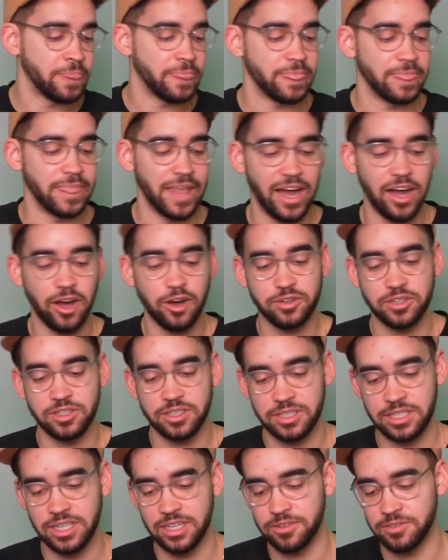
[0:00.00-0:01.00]
Now
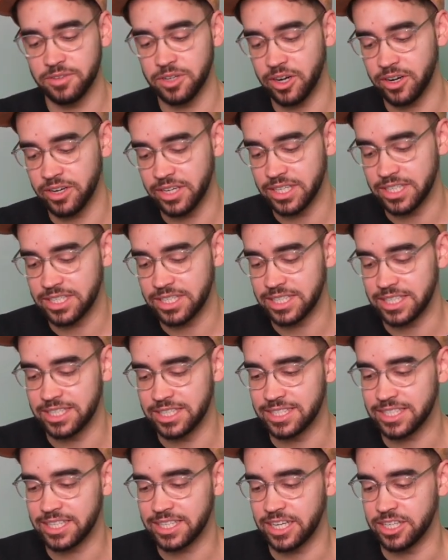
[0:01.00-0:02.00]
the NVR is
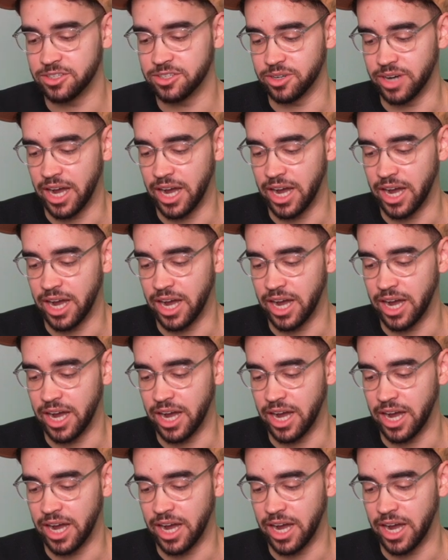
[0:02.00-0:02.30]
inside your